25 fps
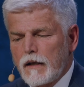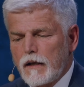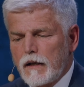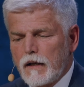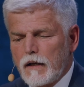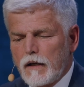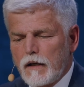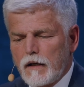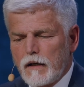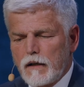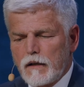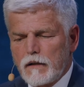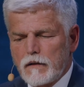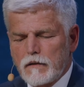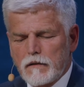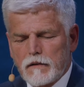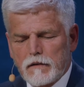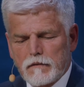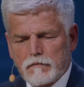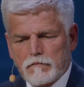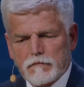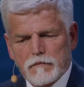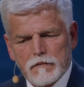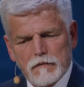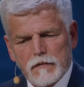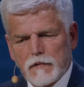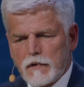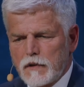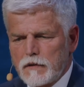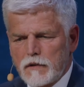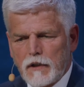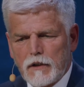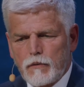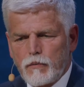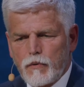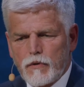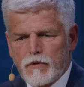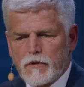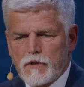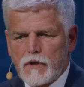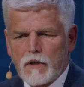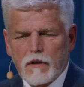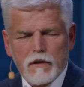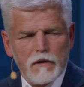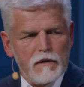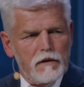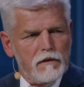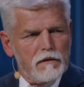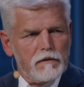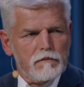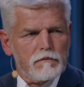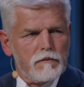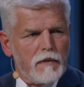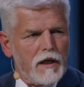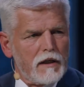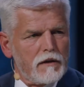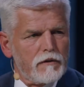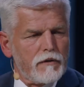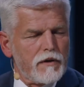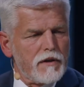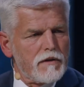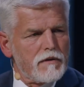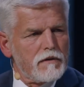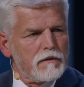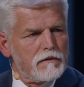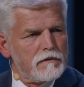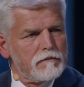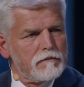Um, that was a main reason.